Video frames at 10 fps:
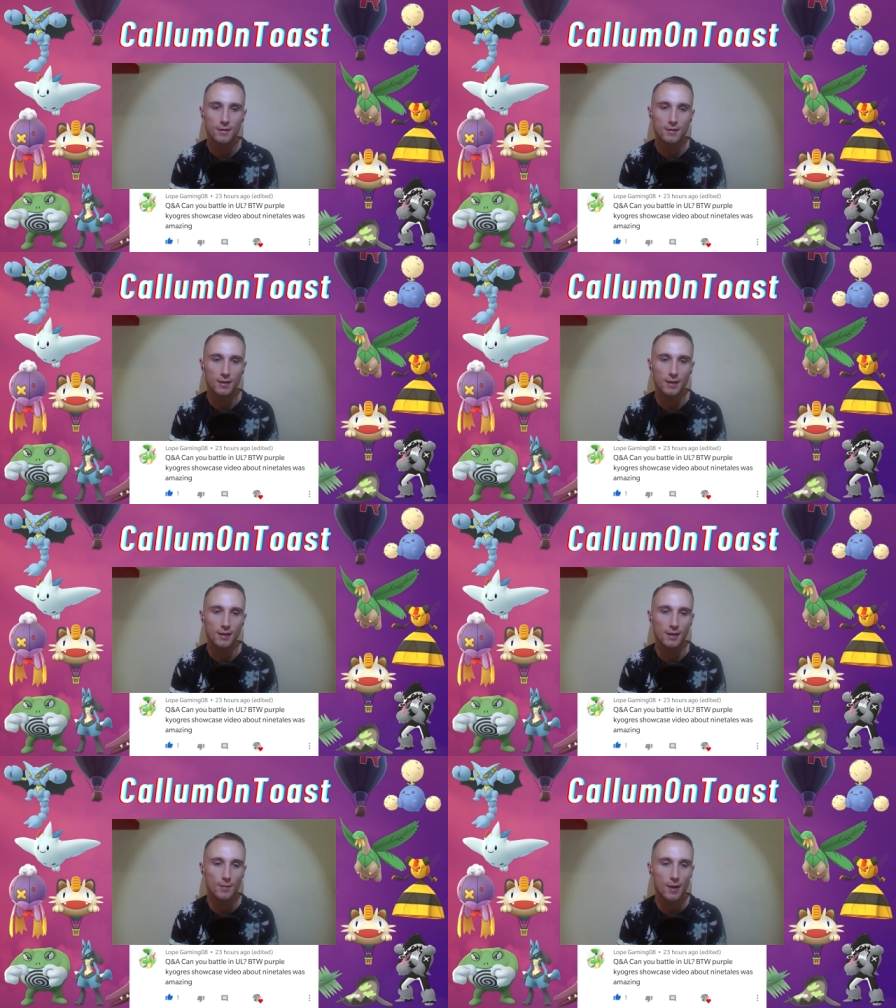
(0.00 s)

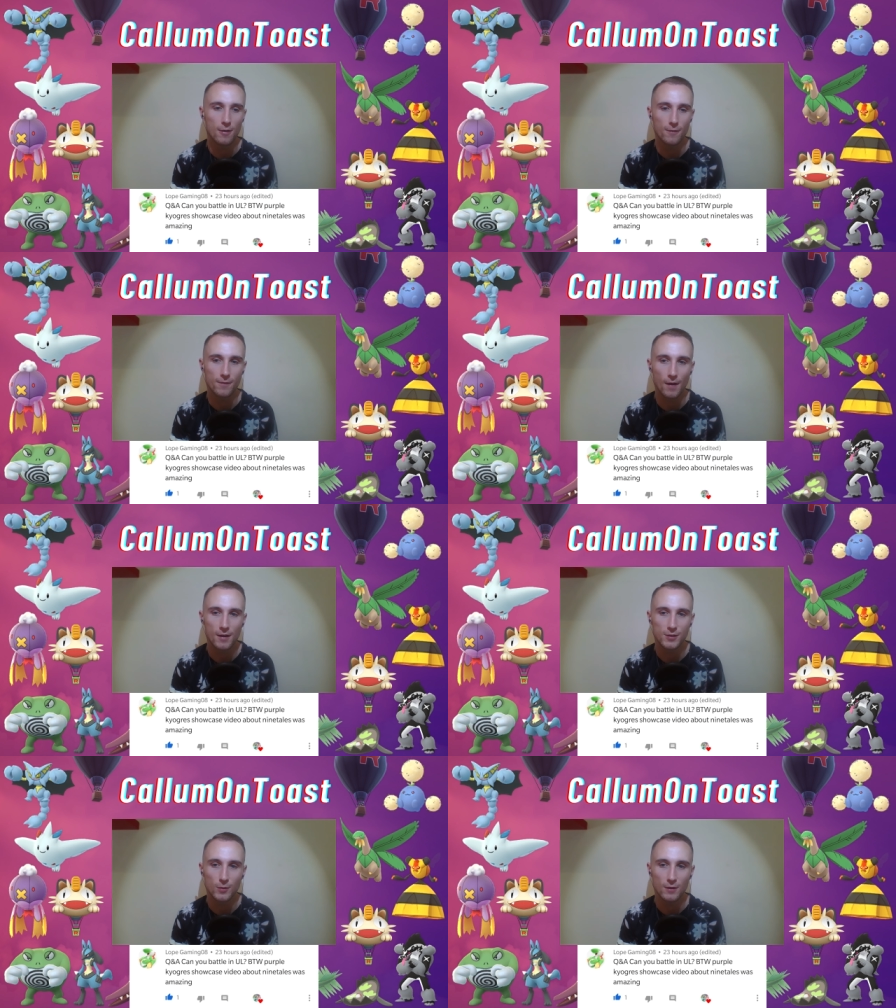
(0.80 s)
The amount of
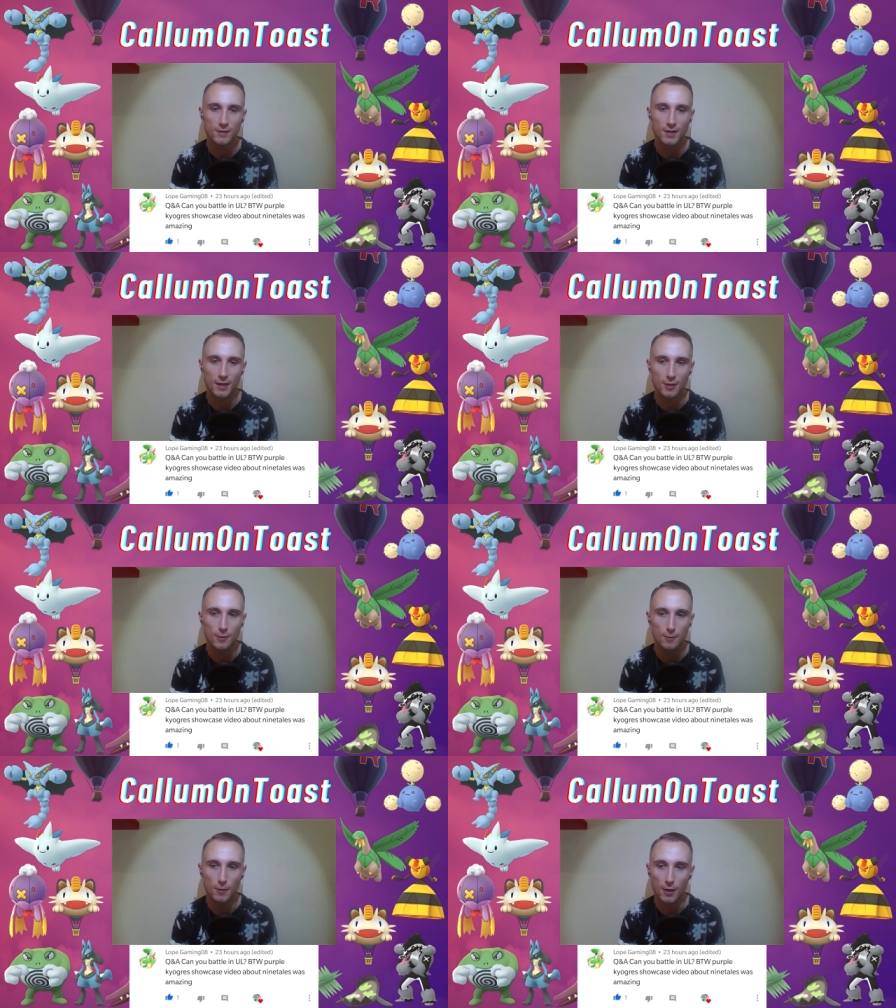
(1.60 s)
fast moves that
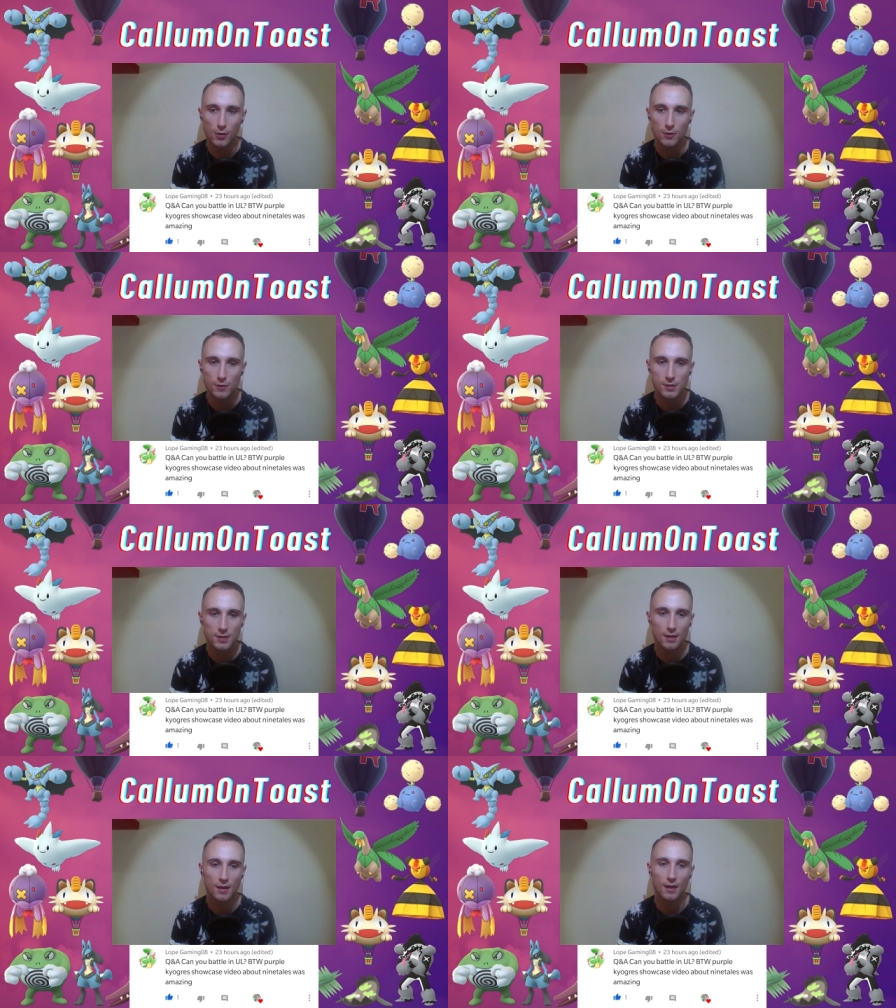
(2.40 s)
you
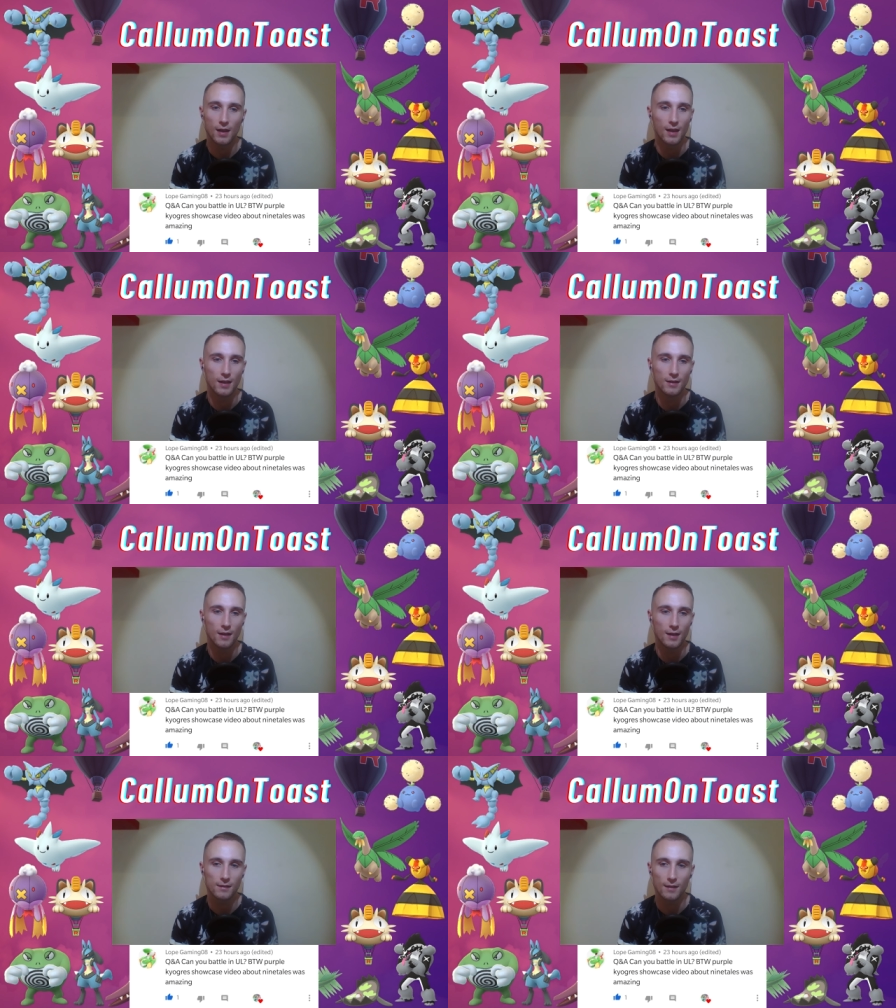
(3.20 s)
lose and
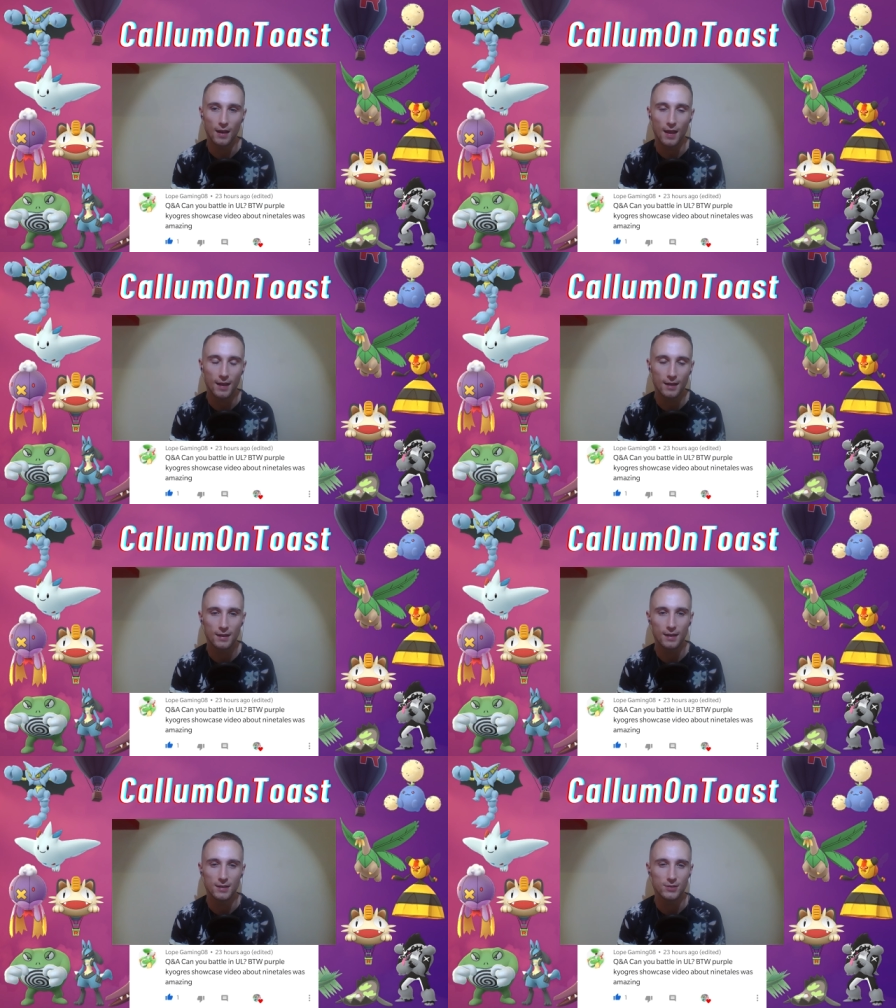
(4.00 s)
like the lag
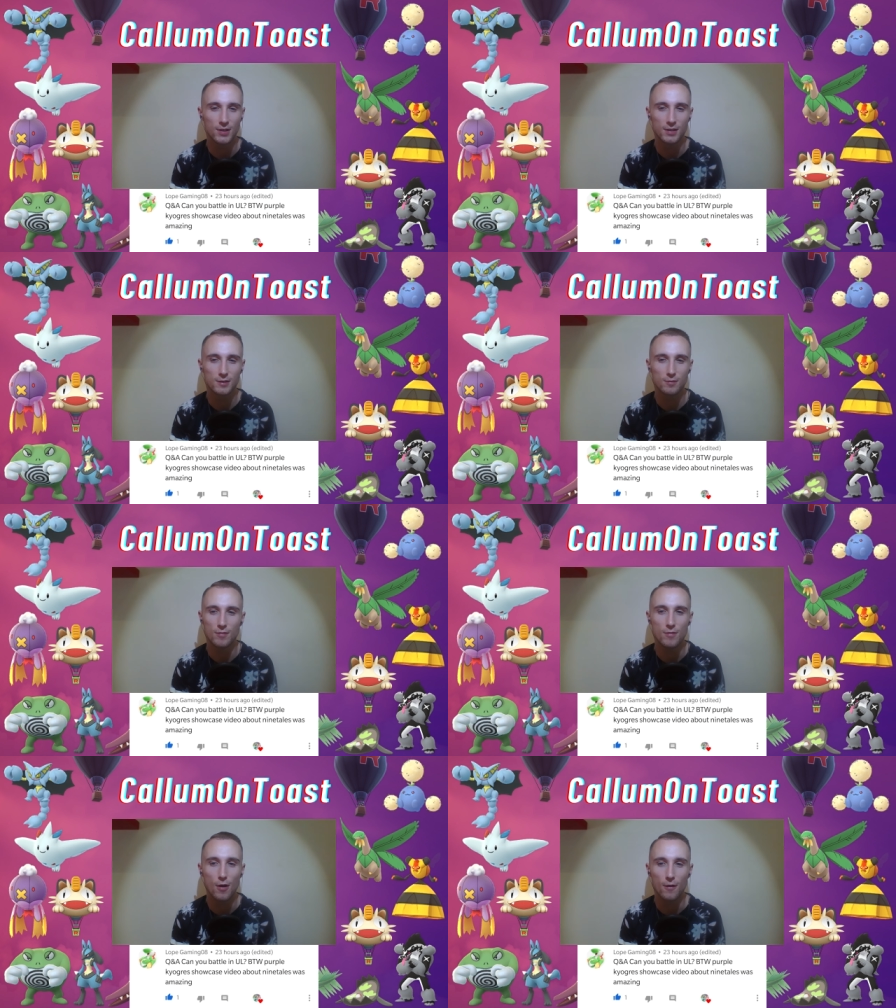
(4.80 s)
is just
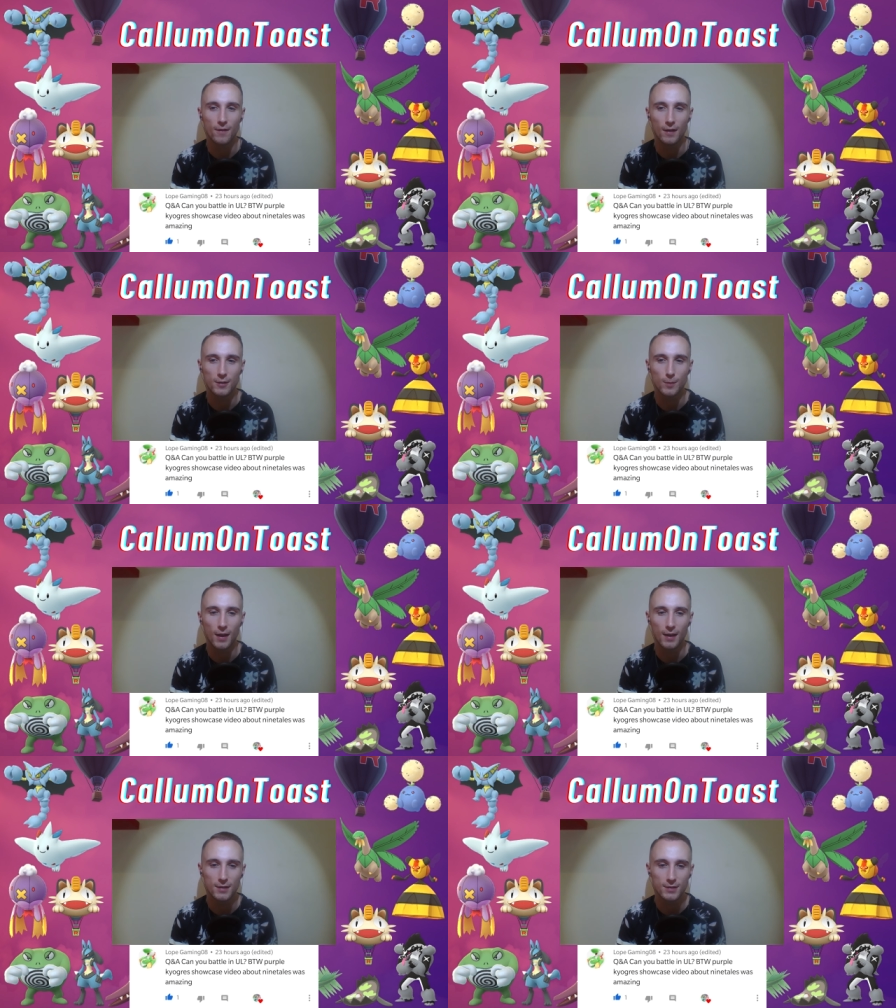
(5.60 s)
not fun to
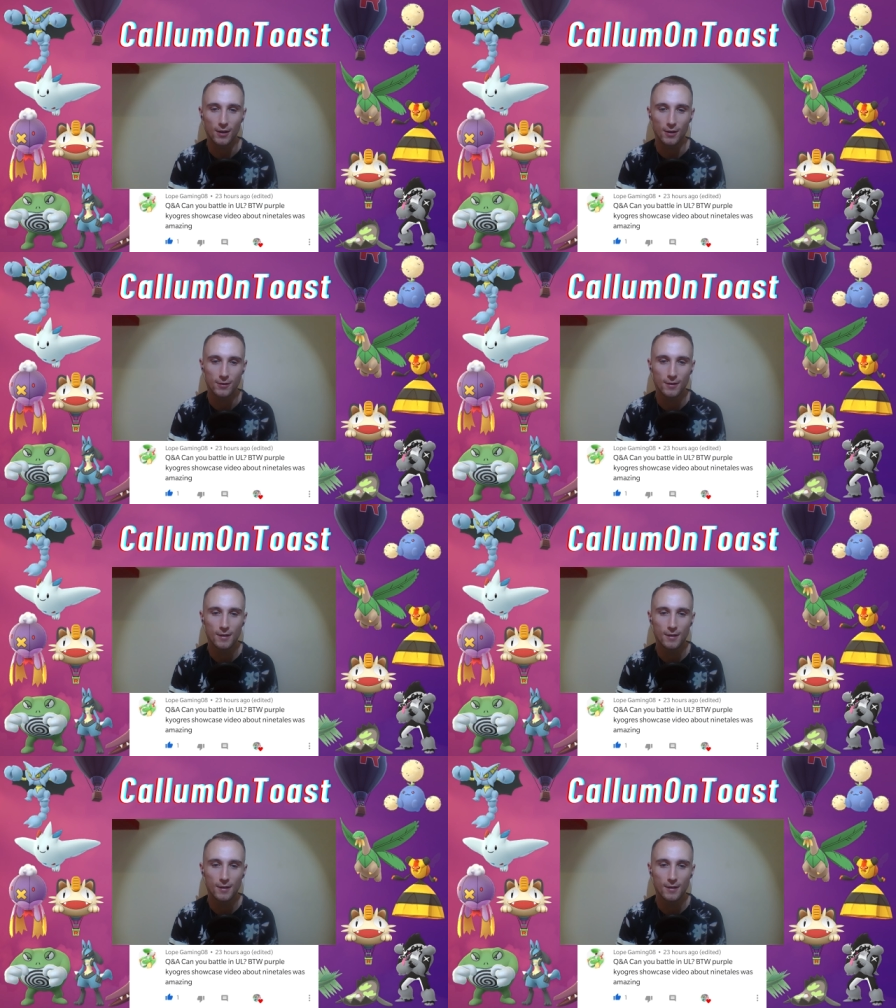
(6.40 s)
play, so